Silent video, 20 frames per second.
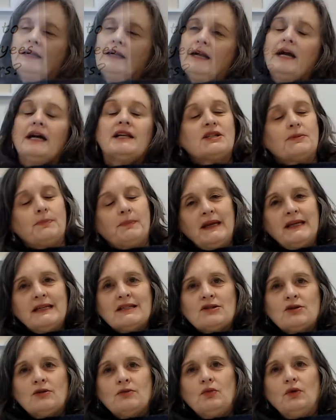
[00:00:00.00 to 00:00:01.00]
It depends
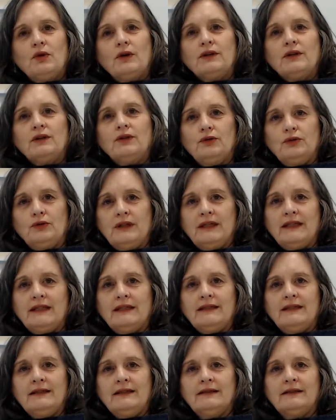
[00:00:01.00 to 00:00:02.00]
on what you
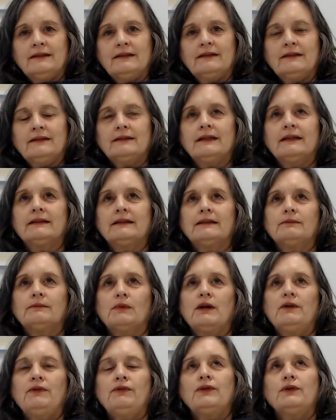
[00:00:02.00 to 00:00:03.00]
need.
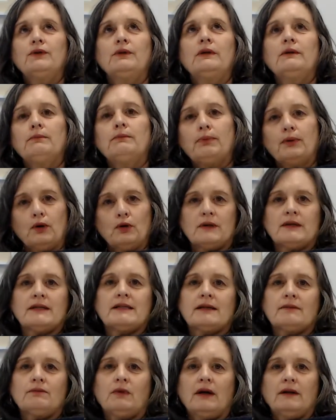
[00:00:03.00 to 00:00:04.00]
If you employ
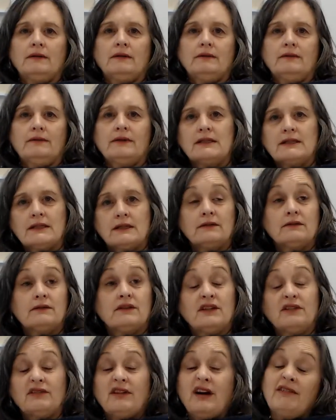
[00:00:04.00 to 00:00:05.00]
someone,
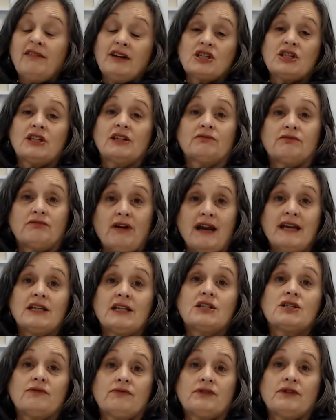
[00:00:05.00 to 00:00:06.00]
there are actually a
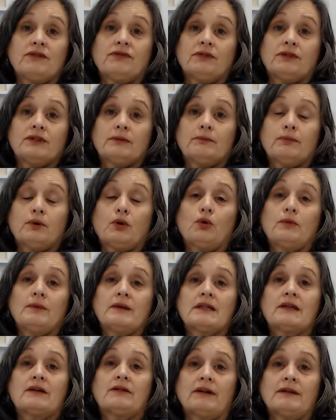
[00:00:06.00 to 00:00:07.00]
range of different employment
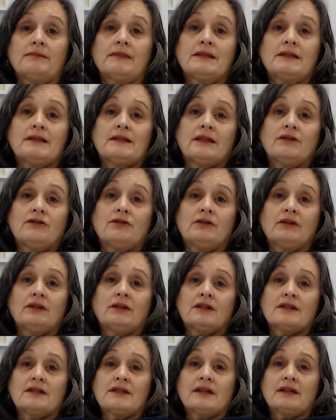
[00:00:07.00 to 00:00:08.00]
agreements that you could
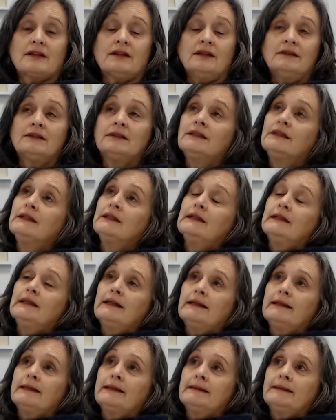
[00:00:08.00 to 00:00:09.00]
consider.
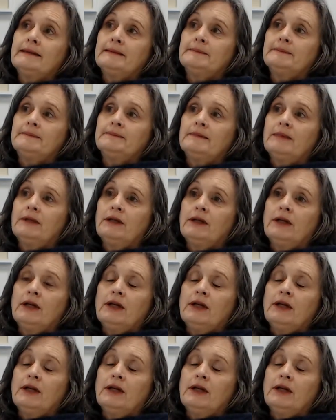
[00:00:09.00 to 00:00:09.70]
Um,